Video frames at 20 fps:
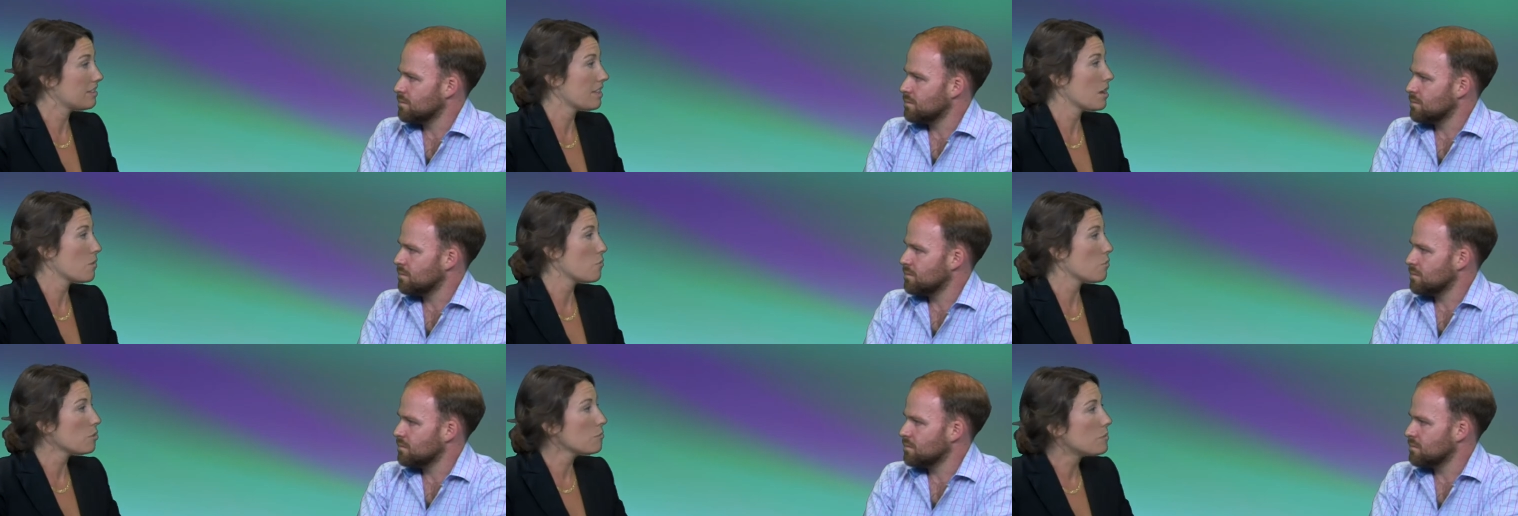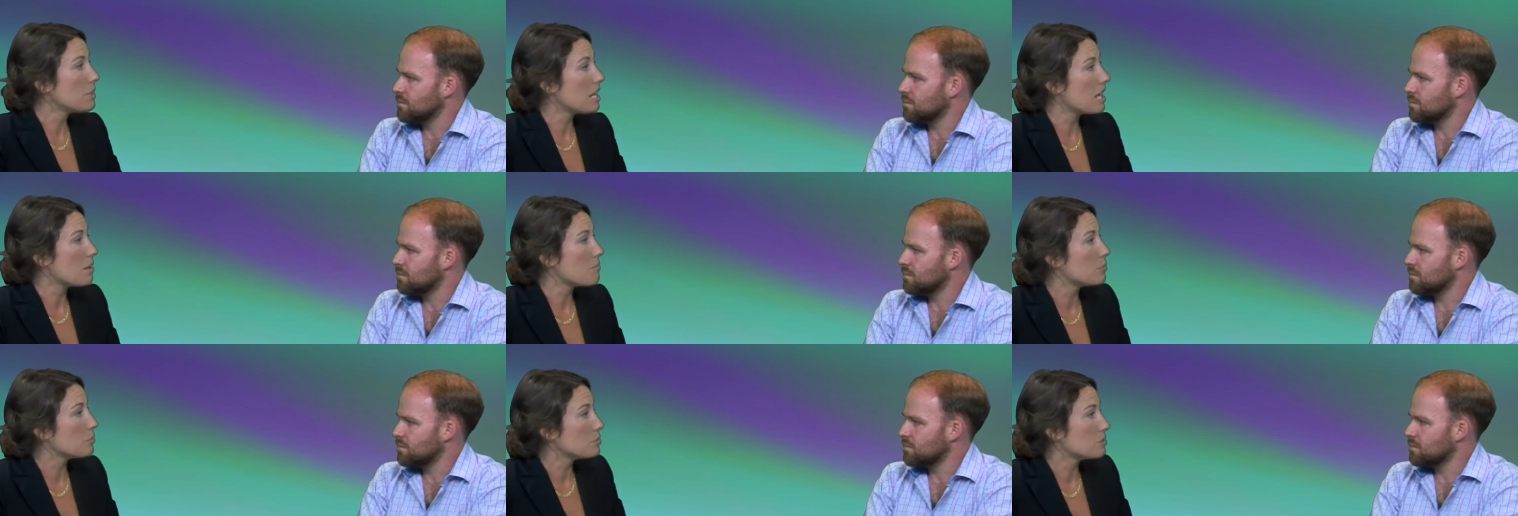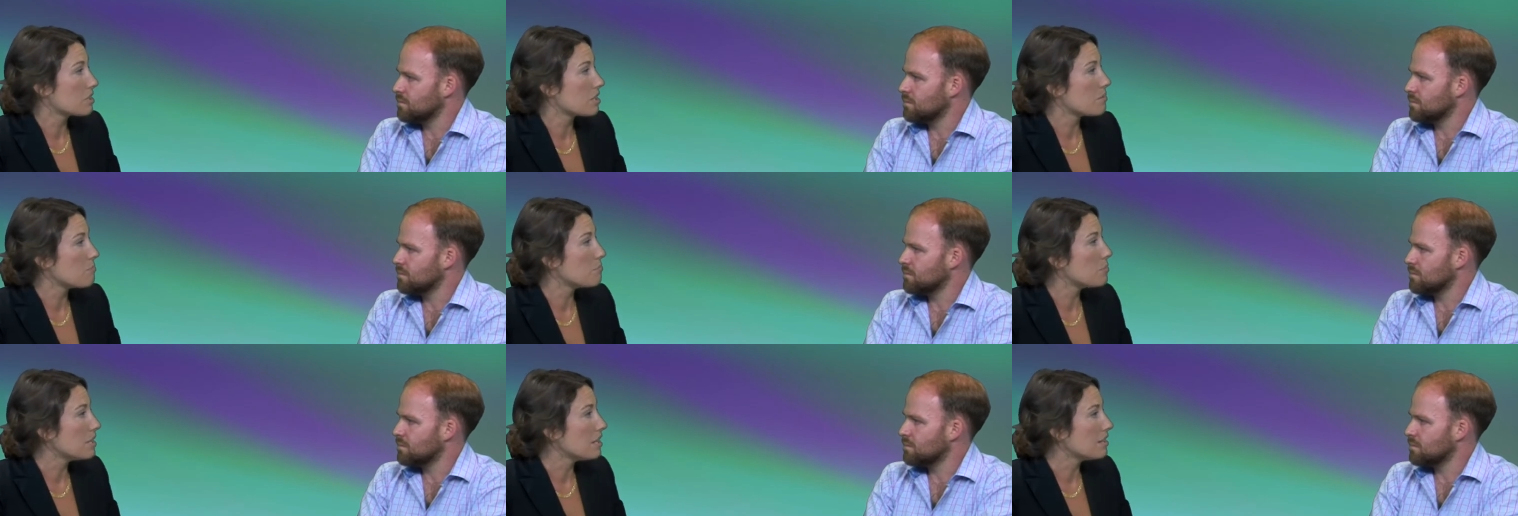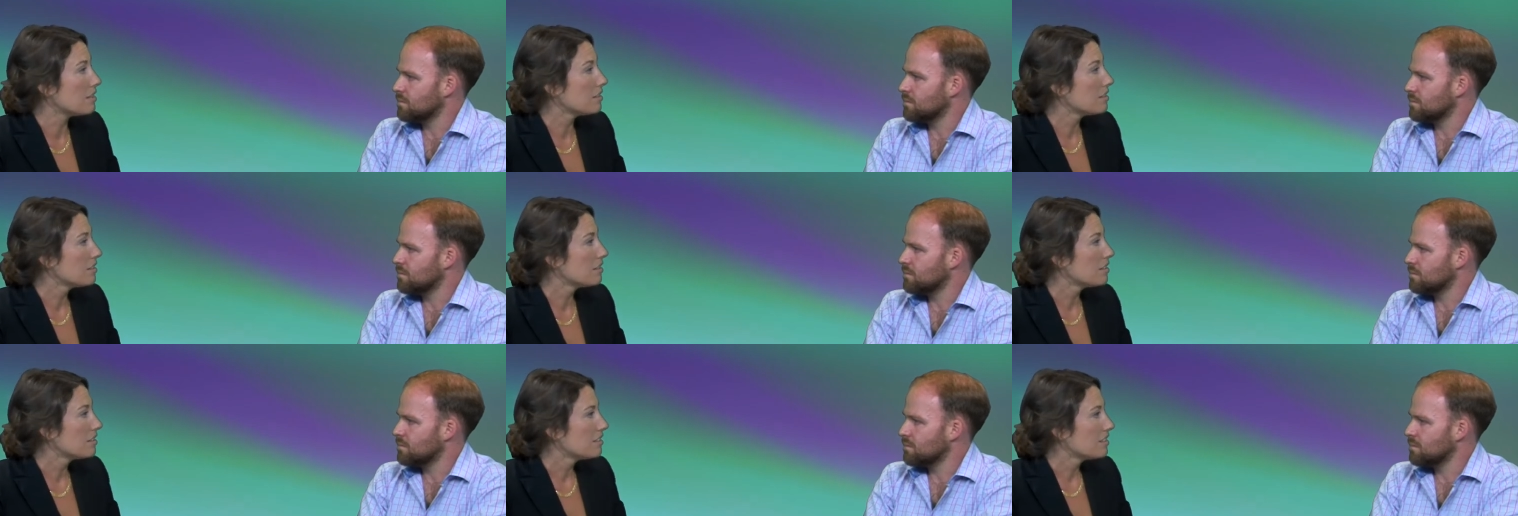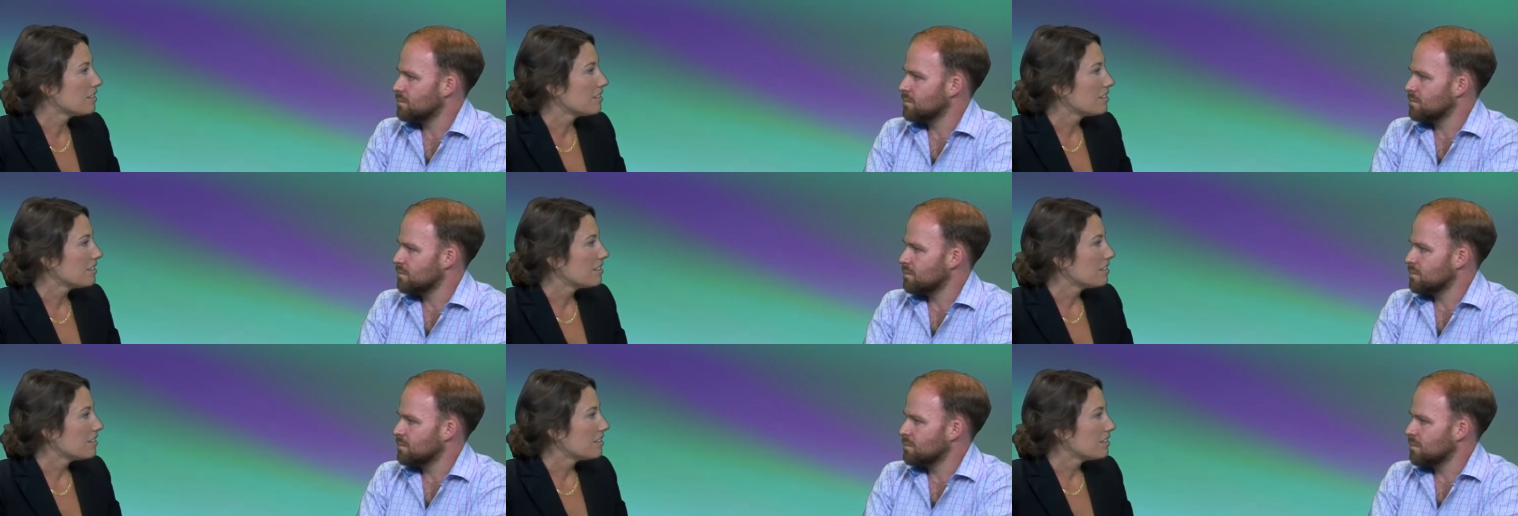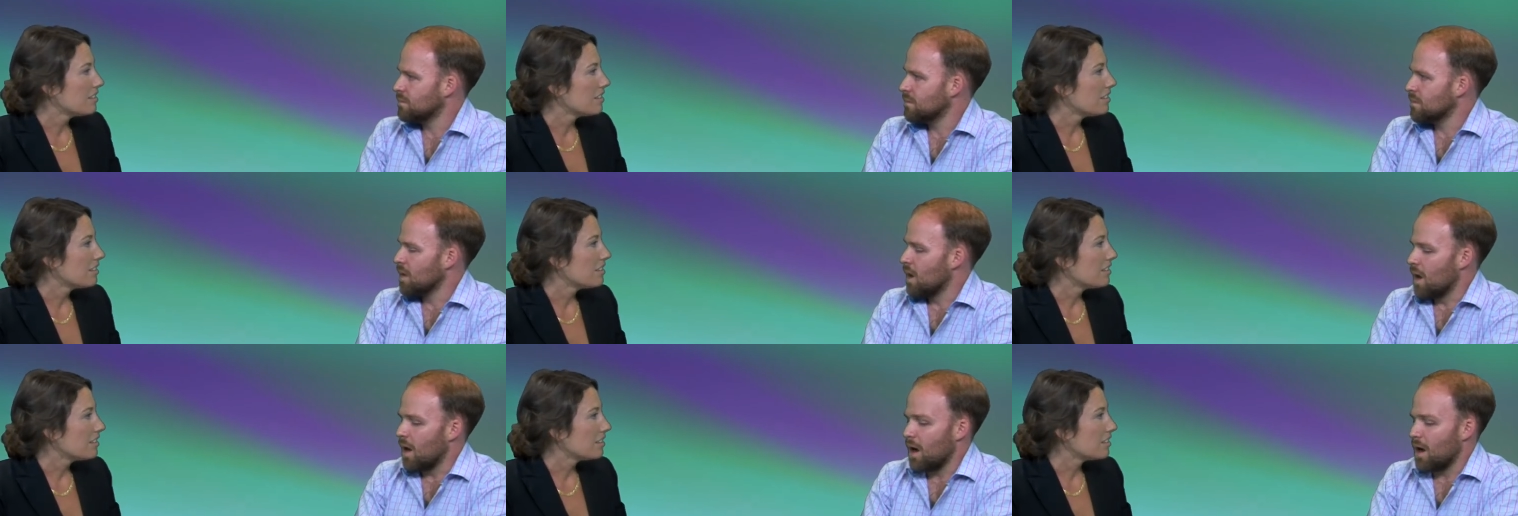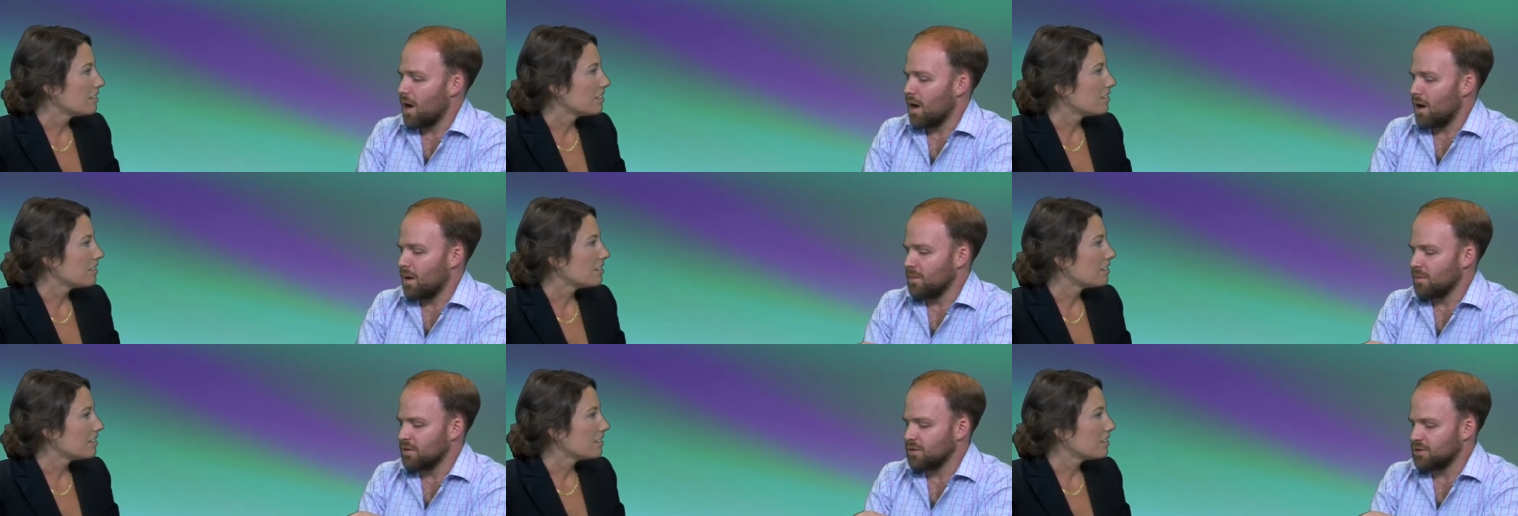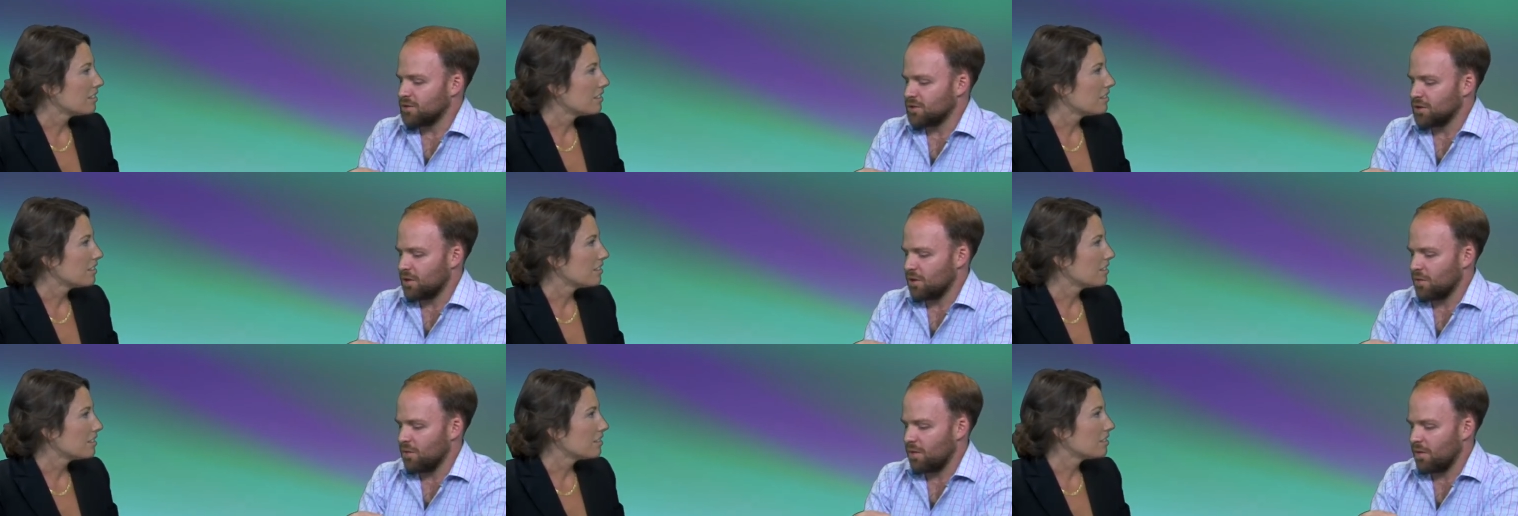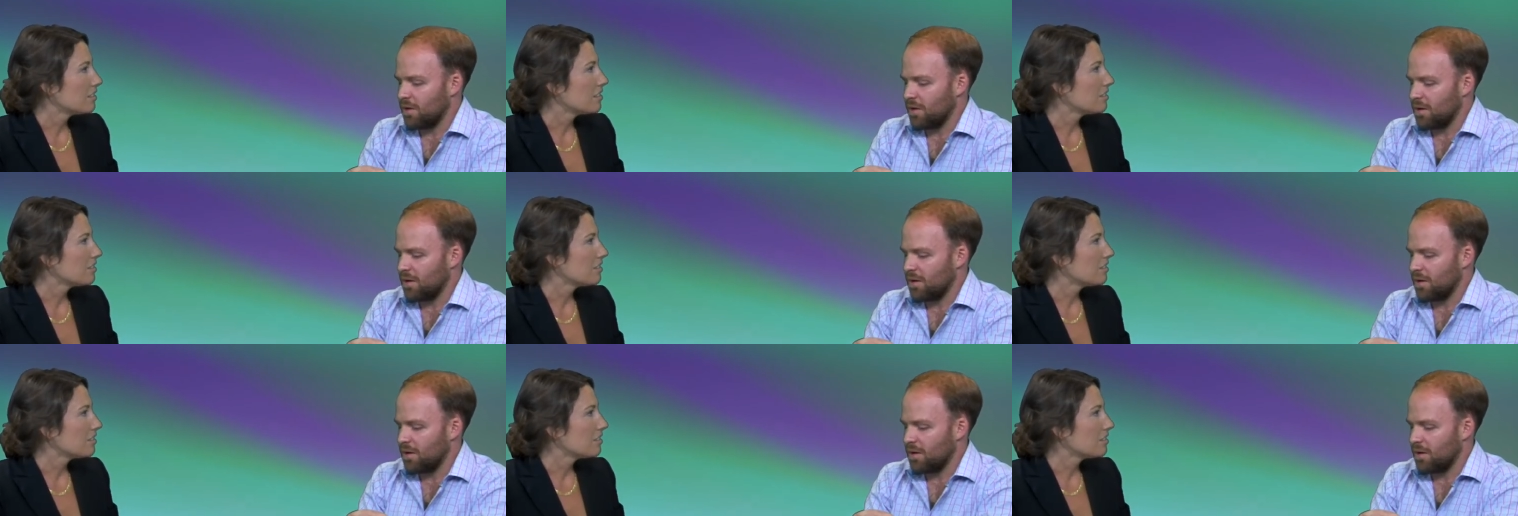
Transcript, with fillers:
Speaker 1: they will be able to compete?
Speaker 2: Um, so,